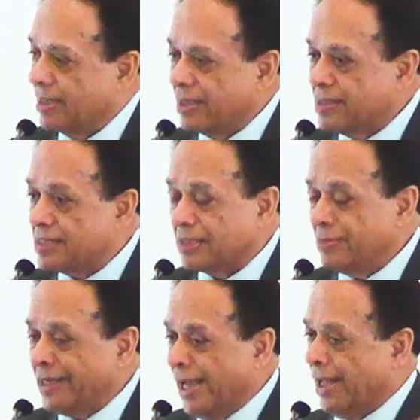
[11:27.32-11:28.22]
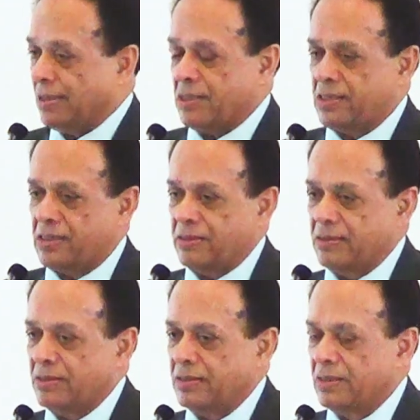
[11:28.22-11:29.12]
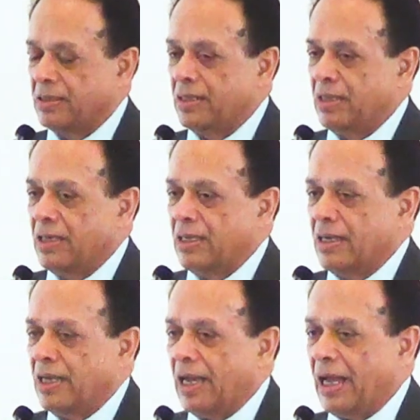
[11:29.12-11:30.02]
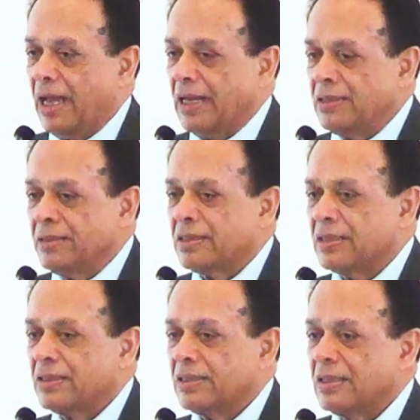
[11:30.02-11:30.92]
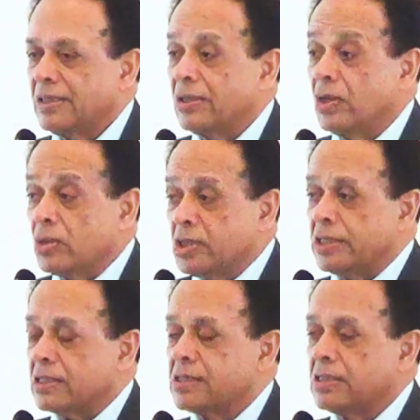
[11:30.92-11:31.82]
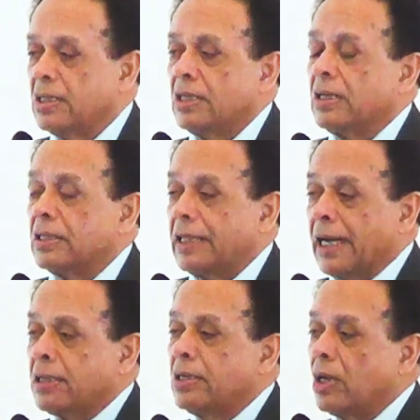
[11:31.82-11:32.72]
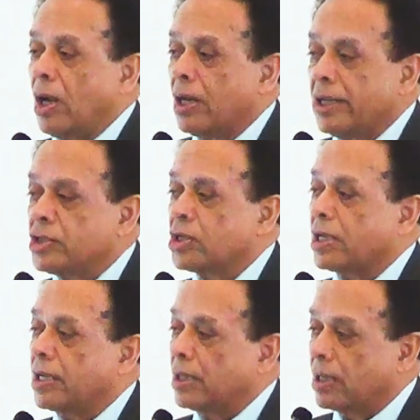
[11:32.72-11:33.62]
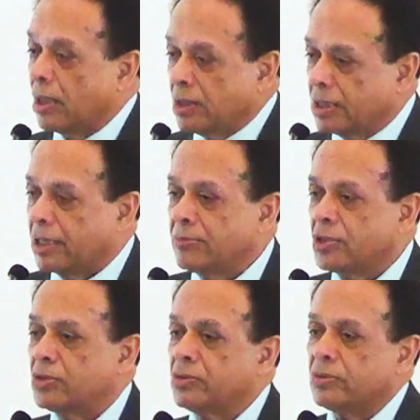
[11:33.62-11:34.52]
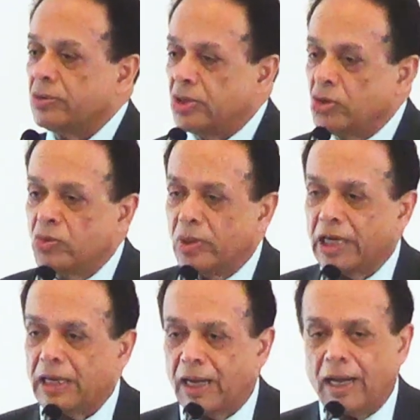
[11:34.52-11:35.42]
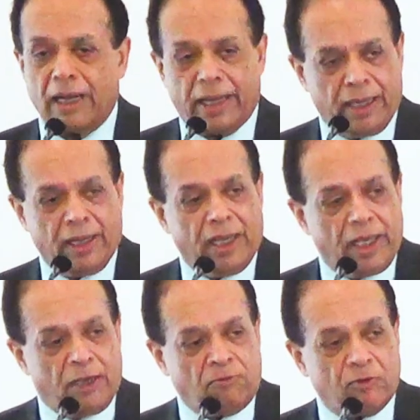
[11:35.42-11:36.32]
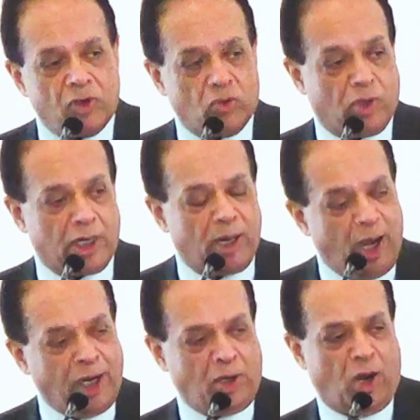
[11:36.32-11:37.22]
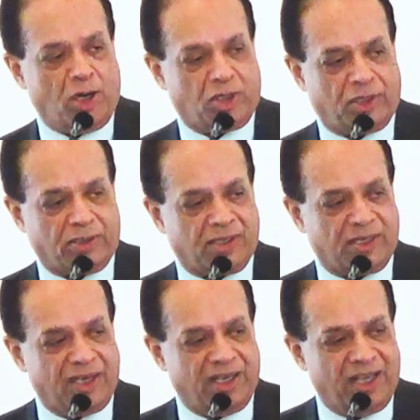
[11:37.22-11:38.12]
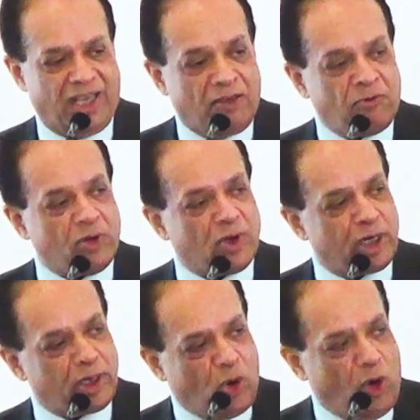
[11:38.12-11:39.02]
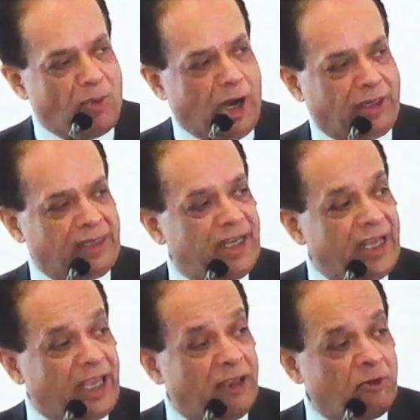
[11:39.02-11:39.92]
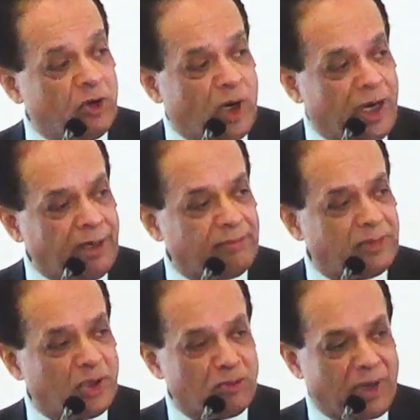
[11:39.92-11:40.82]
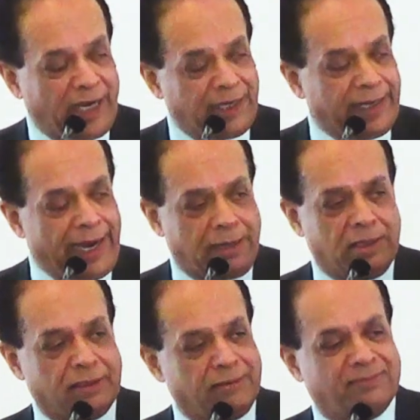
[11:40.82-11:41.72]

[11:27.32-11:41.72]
It's something else. And notice that knowledge cannot come to you and I if you are unconscious, if you are in coma, if you are, don't mind, dead.